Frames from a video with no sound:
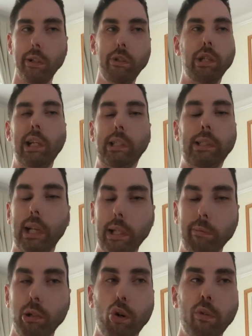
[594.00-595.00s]

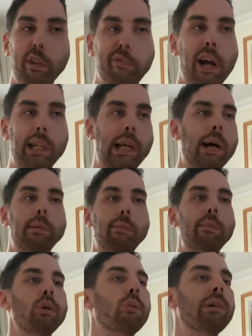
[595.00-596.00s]
excitement over the fact that I was
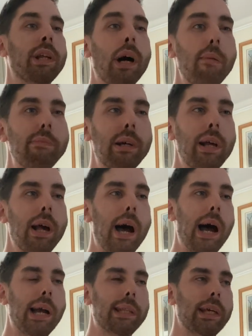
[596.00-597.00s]
maybe opening up,
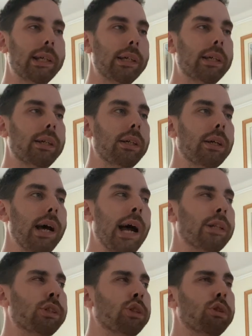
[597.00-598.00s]
I think I
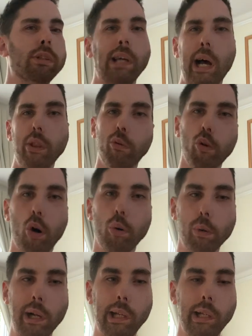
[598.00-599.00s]
took that the wrong
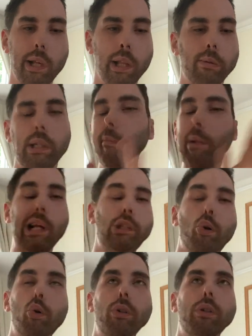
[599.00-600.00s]
way. And then I was like, but I
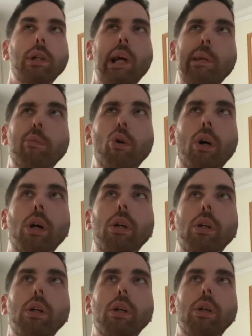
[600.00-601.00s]
don't anymore.
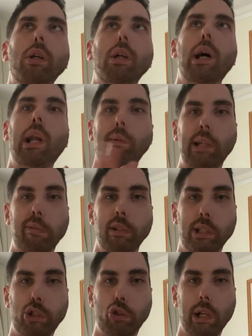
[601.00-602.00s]
And I'm definitely
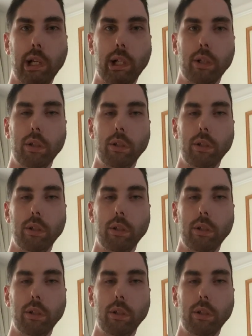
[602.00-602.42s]
straight.